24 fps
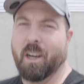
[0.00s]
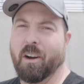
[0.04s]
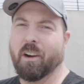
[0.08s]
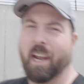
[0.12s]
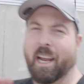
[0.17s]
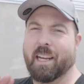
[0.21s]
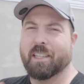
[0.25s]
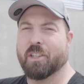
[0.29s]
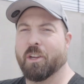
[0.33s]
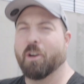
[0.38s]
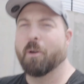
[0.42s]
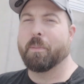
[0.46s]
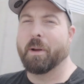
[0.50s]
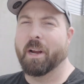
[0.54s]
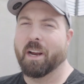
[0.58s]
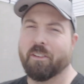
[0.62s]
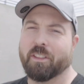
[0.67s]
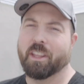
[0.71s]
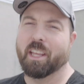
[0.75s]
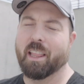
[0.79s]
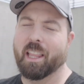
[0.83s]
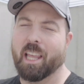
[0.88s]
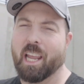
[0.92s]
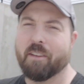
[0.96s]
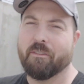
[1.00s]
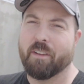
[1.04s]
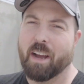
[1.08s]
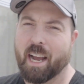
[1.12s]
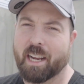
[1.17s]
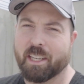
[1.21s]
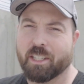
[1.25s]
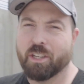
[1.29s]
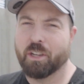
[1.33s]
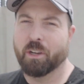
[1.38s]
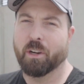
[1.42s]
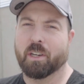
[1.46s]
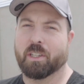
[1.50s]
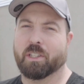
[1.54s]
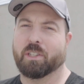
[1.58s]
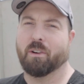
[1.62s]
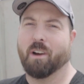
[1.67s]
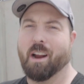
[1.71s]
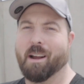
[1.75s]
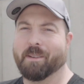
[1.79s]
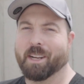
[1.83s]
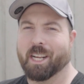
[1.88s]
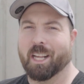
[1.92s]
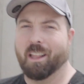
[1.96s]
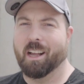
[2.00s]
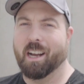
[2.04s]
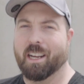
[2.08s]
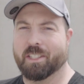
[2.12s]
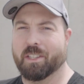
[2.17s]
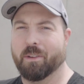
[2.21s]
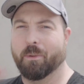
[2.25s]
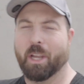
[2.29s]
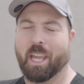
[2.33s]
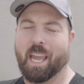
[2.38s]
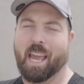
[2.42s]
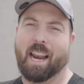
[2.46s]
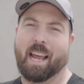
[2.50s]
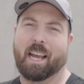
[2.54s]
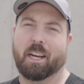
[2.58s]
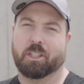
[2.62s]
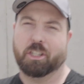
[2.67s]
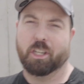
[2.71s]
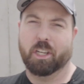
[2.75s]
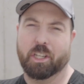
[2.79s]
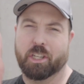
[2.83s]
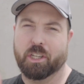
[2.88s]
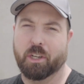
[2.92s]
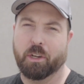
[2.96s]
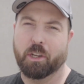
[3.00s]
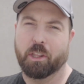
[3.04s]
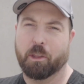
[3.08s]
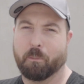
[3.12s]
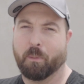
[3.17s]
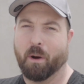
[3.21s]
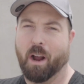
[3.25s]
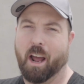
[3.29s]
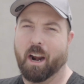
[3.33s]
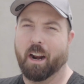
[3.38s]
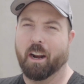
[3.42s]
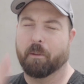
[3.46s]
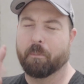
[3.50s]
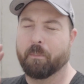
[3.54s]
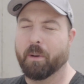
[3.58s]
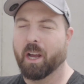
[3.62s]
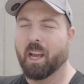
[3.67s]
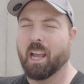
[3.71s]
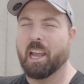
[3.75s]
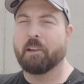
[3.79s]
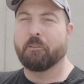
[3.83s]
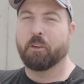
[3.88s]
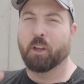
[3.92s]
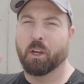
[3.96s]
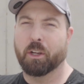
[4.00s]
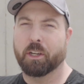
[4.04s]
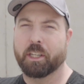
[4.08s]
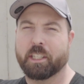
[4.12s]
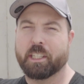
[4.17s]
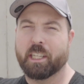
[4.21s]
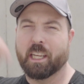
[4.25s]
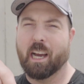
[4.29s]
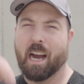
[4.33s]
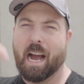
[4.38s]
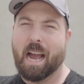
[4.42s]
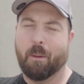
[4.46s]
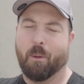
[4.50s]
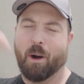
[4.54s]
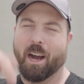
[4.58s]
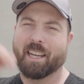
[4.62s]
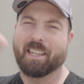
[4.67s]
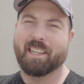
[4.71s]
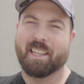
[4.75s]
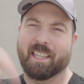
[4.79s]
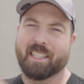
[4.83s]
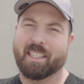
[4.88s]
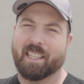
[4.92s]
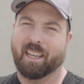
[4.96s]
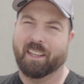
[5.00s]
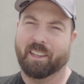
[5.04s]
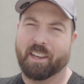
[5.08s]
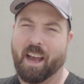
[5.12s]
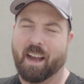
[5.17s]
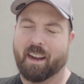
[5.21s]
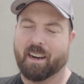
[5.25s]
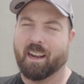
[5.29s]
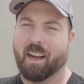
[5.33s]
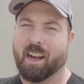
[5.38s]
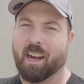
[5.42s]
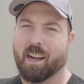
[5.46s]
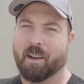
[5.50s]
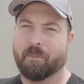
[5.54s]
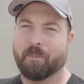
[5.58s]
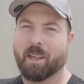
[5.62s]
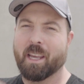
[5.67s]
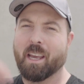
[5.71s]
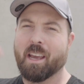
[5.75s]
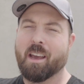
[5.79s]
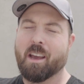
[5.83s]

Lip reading: Okay, so apparently Levi took ceramic gloss, so we can't actually show you the product, but if you go to DIYdetail.com,